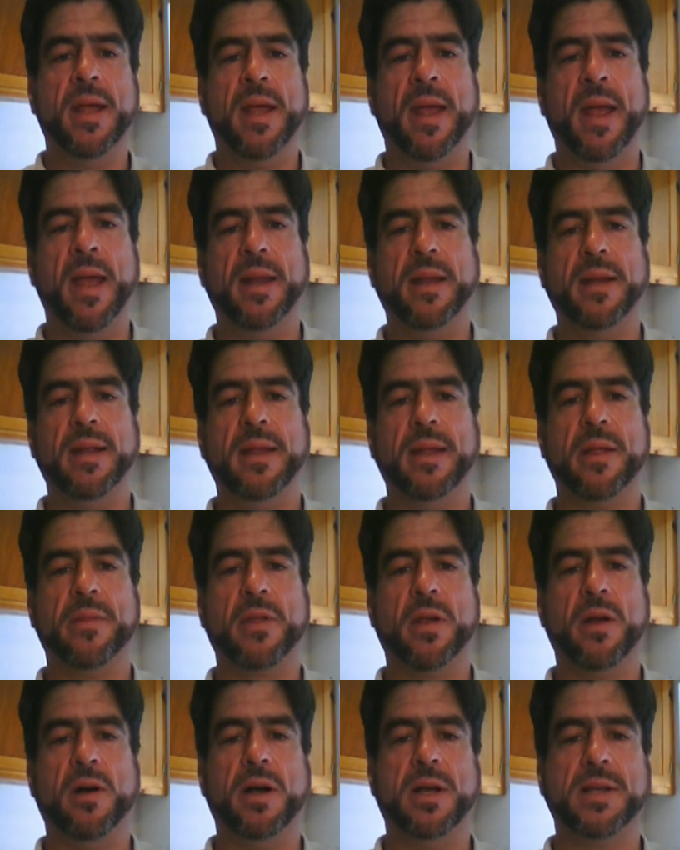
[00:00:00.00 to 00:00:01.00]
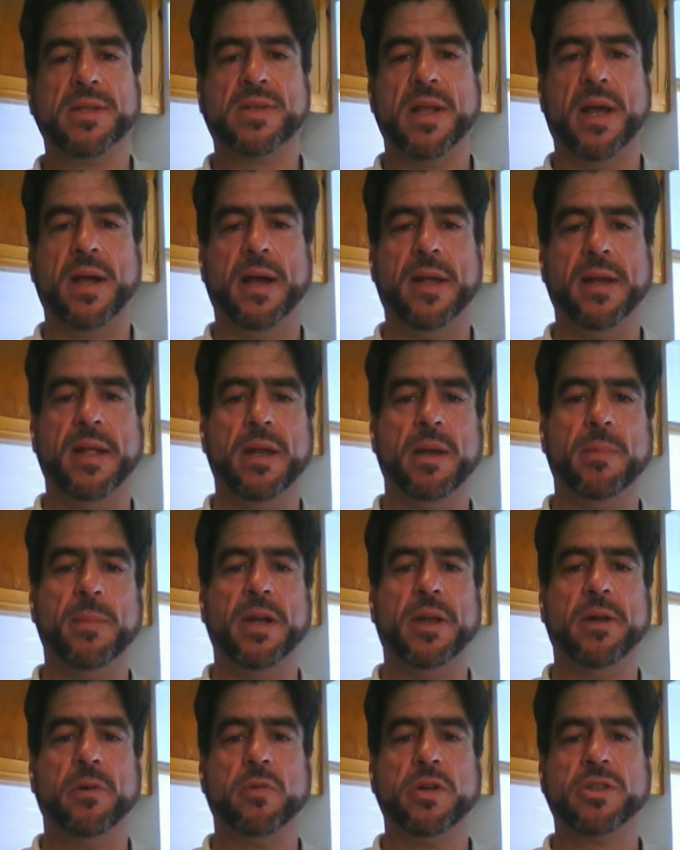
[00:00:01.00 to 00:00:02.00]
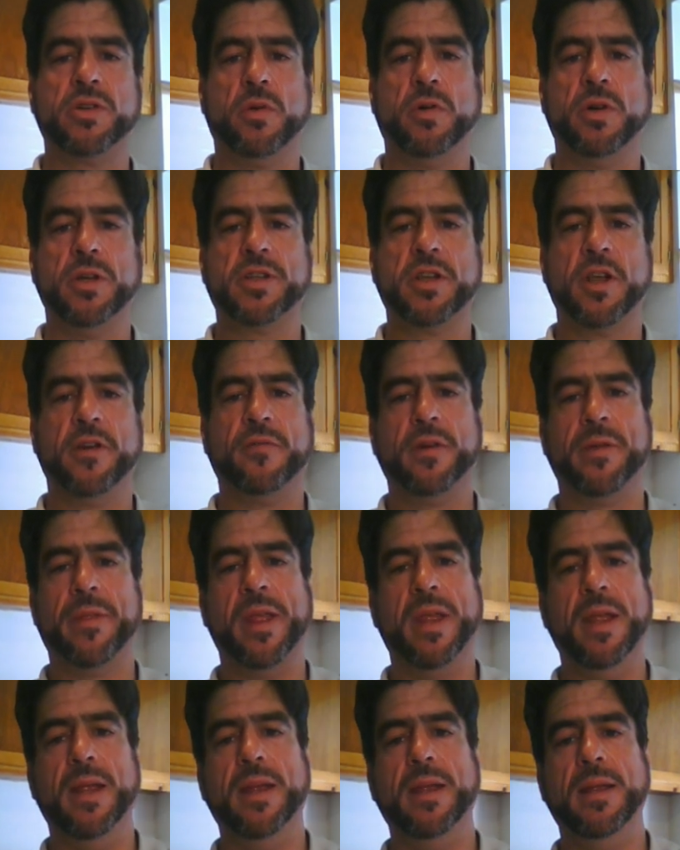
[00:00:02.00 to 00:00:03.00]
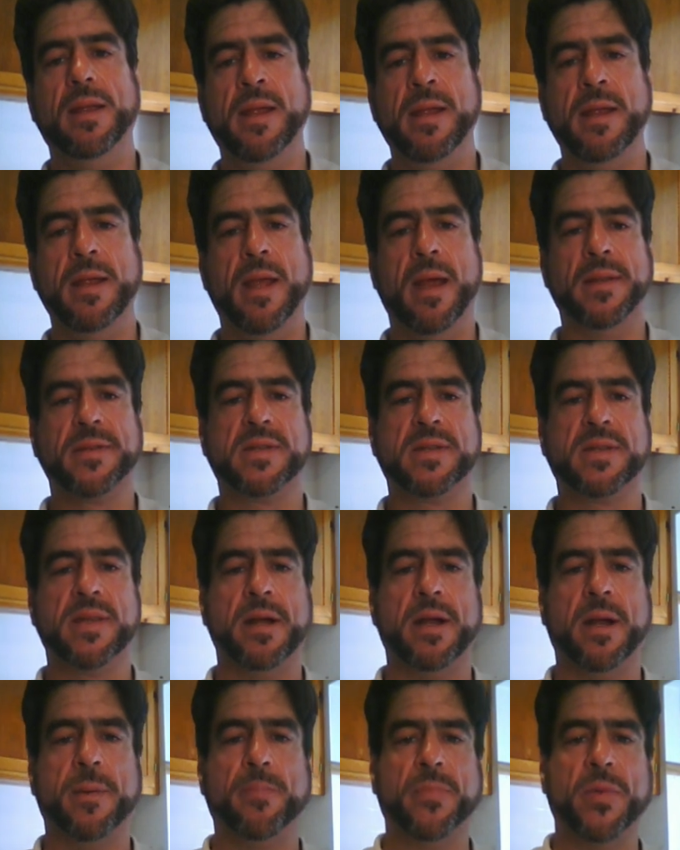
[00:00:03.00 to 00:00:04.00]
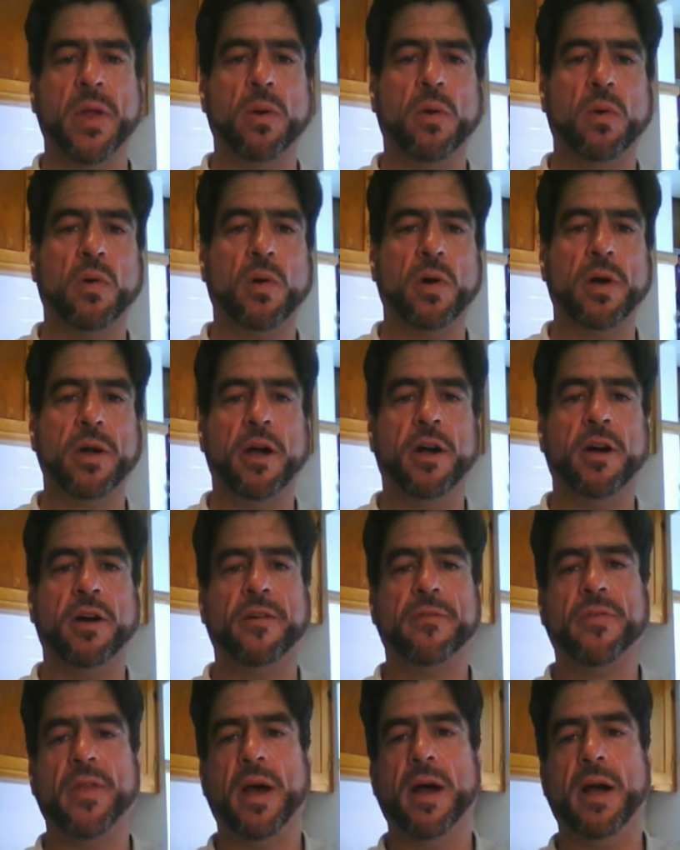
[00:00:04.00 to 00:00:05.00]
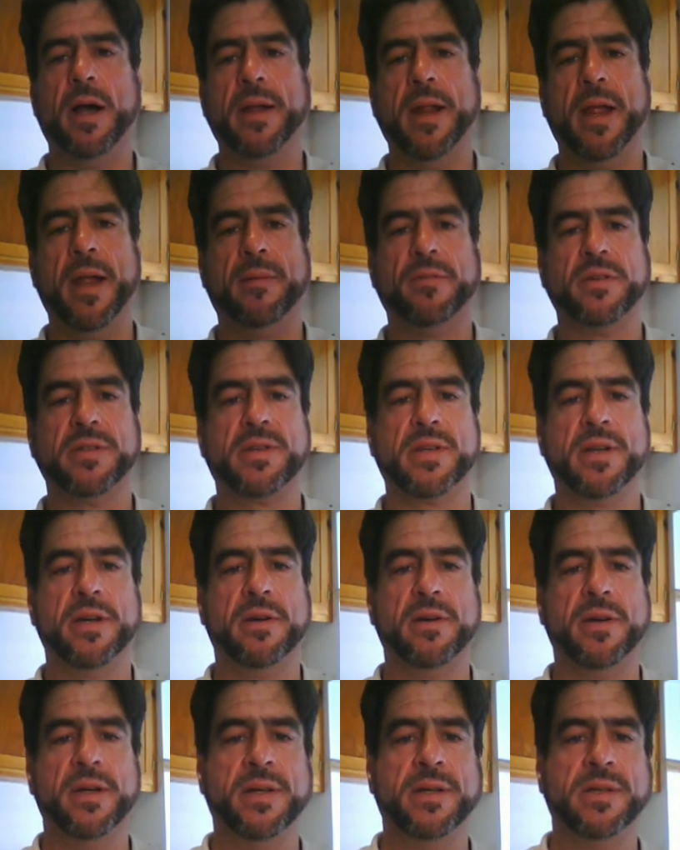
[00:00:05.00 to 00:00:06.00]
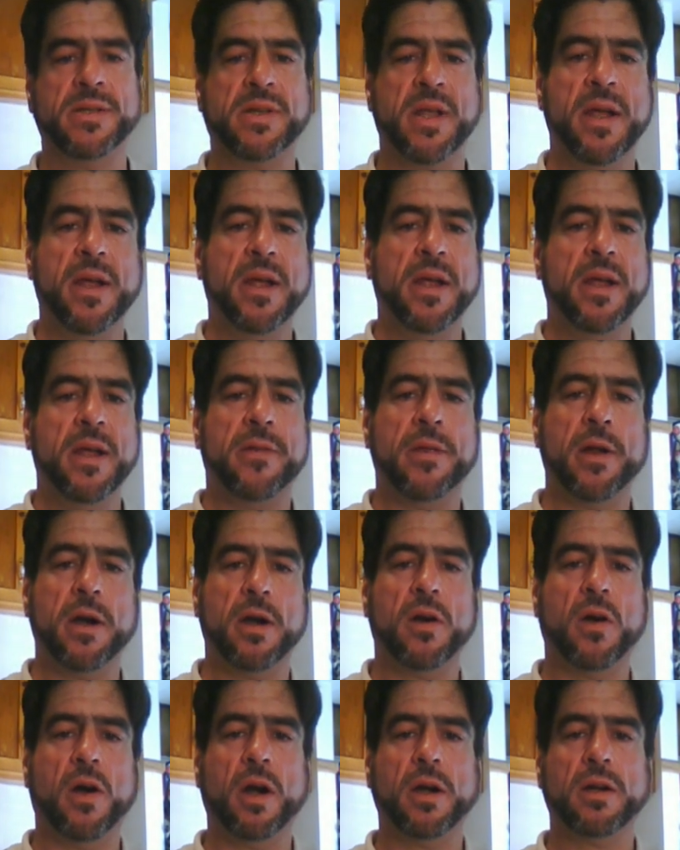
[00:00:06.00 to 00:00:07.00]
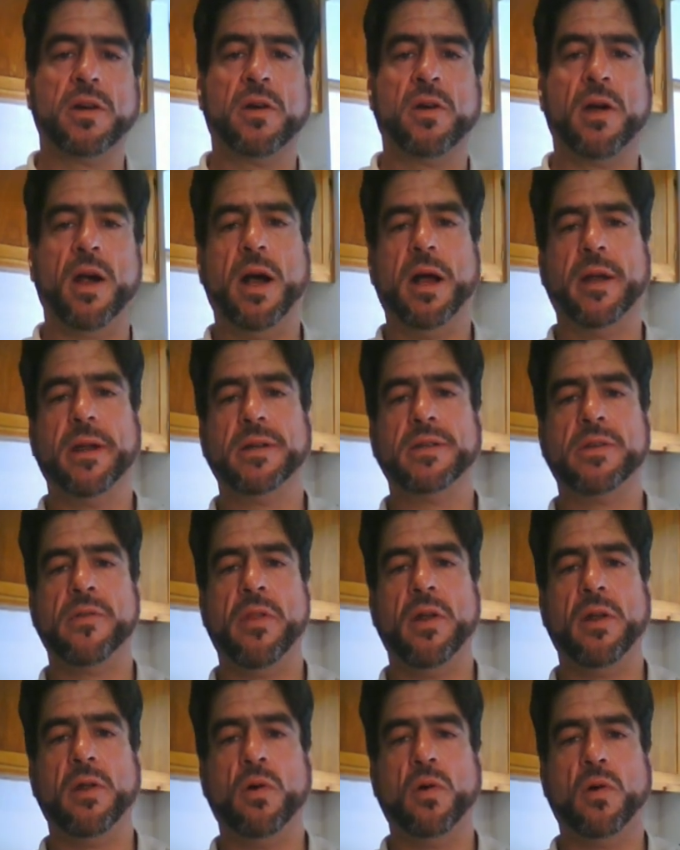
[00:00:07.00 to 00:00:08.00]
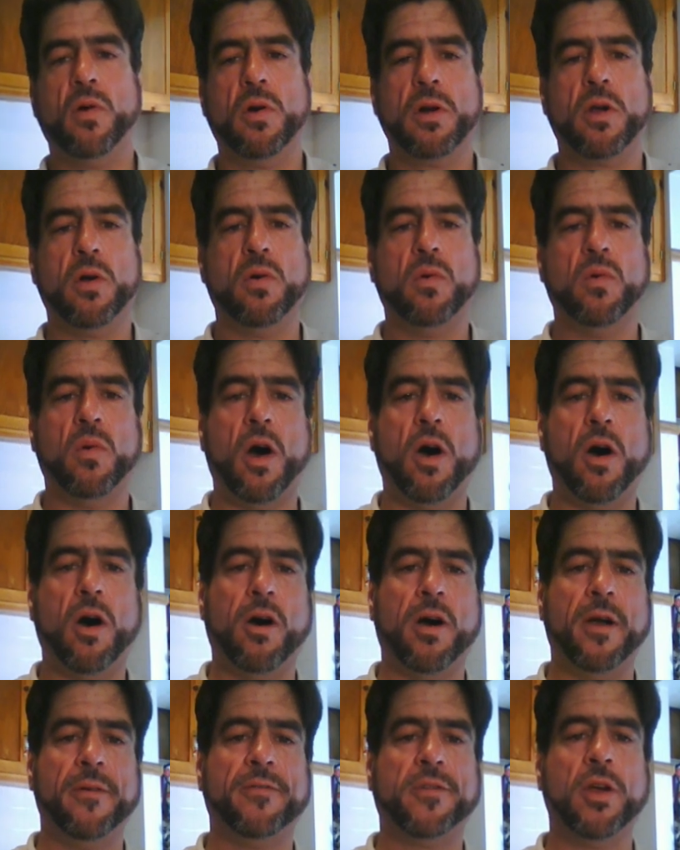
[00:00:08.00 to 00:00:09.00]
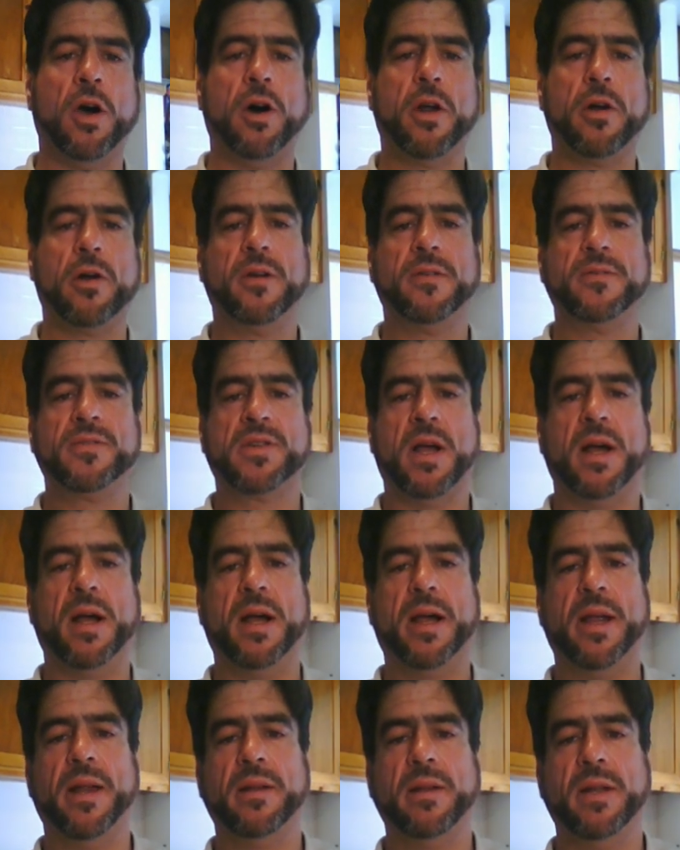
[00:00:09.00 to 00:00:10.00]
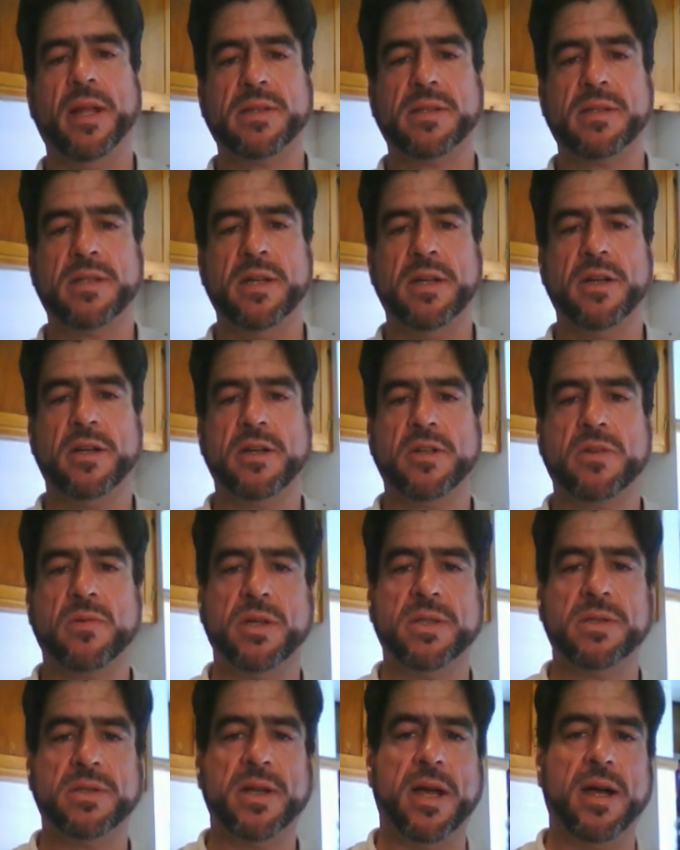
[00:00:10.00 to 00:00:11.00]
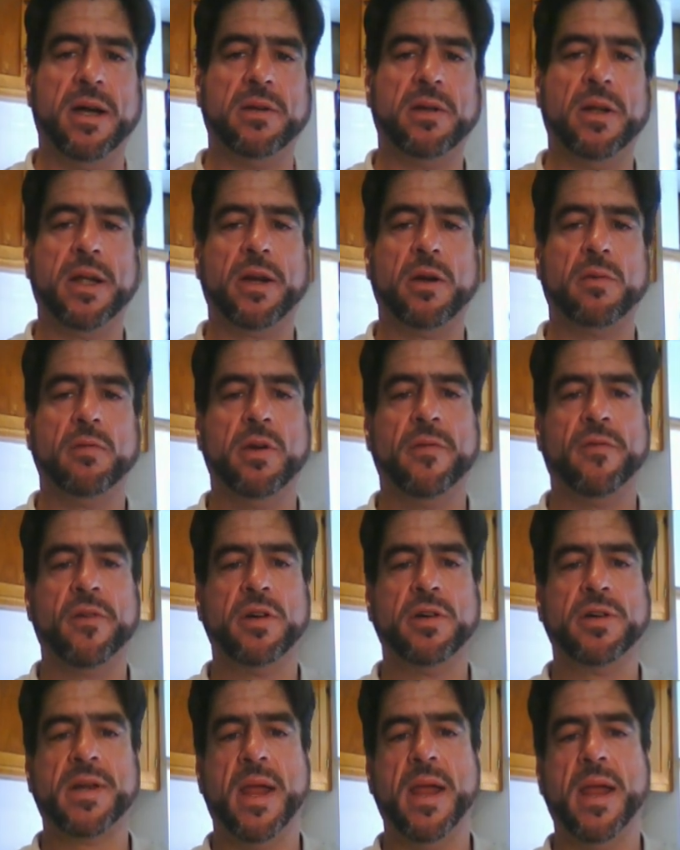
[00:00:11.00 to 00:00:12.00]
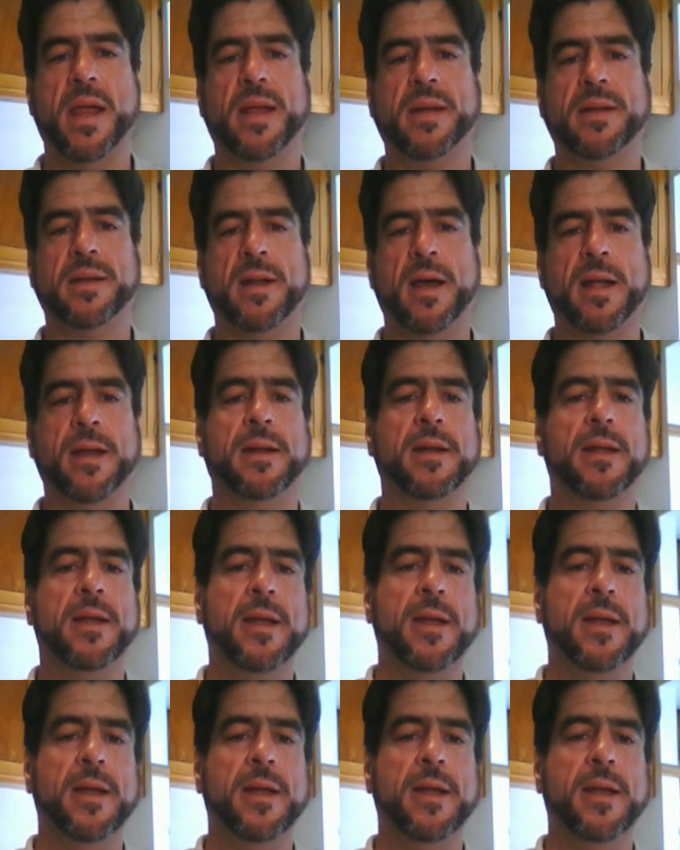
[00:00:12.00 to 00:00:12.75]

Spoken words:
And he hath caused thine enemy to rejoice over thee. He hath set up the horn of thine adversaries. Their heart cried unto the Lord, O wall of daughter of Zion, let tears run down like a river day and night.